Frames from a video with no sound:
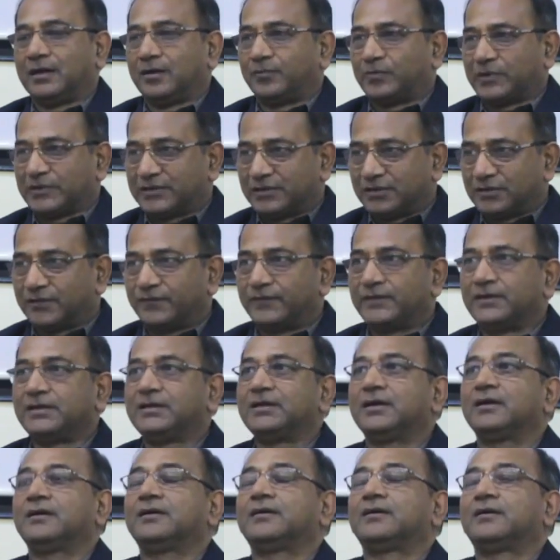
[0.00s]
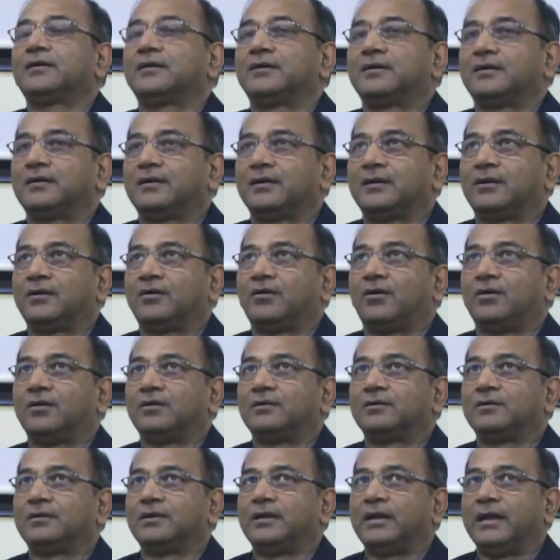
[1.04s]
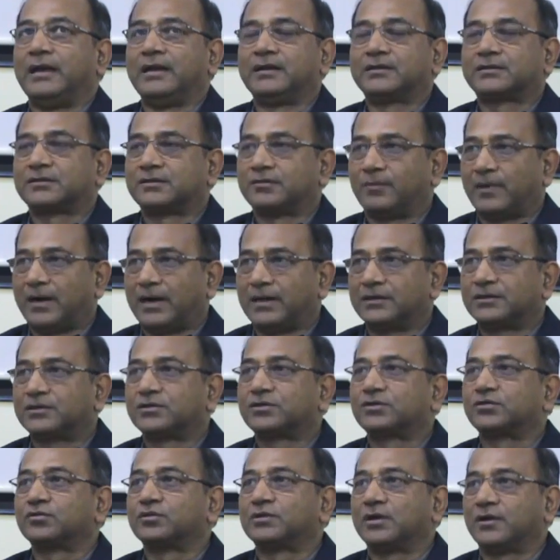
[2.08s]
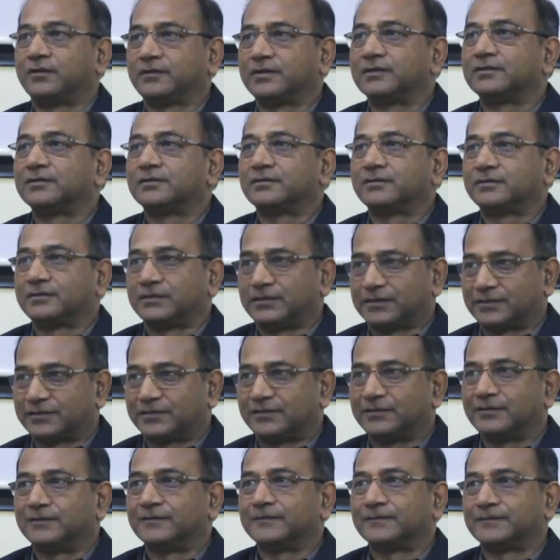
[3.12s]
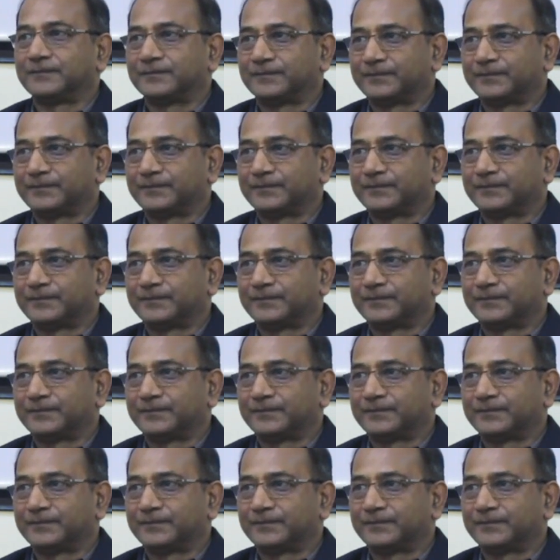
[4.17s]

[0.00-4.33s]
President of India on 8th March 2016.